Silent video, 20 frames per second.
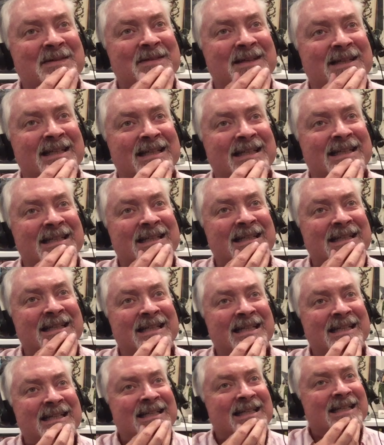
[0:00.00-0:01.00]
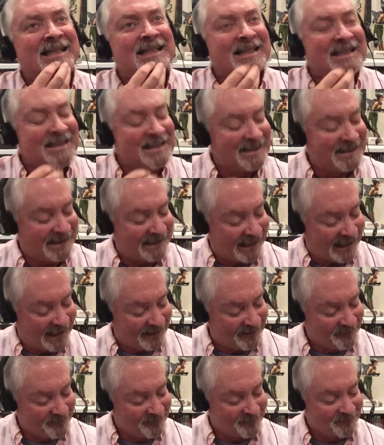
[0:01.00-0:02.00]
it. Huh.
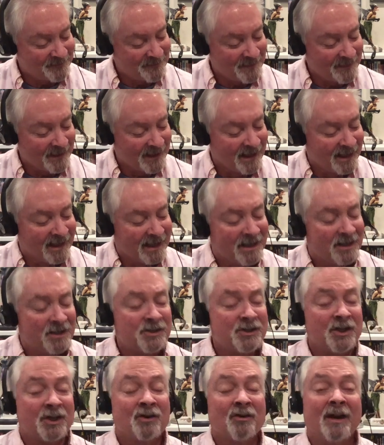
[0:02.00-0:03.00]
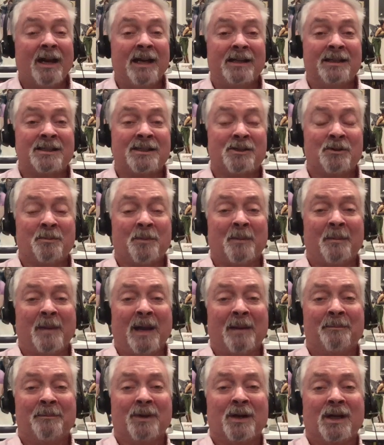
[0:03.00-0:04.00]
Here's a great
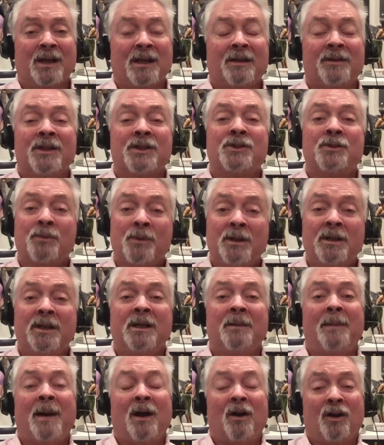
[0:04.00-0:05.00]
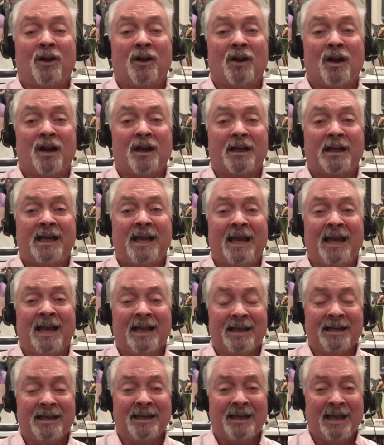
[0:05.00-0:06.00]
Superman book that's really about Clark
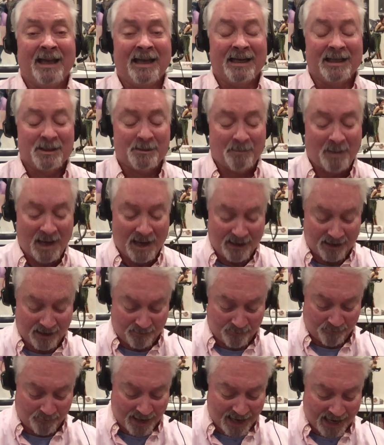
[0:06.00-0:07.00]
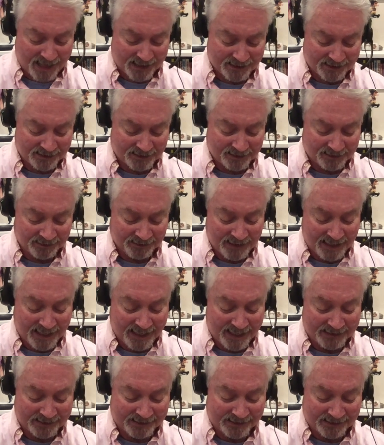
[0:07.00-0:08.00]
Kent, and it's by Max
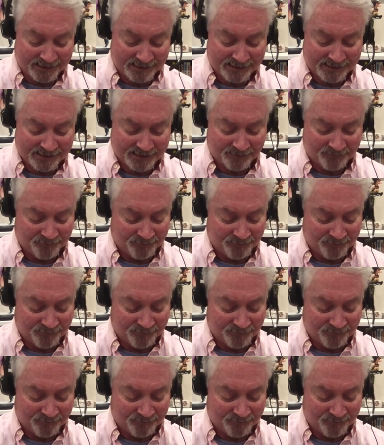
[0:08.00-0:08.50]
Landis,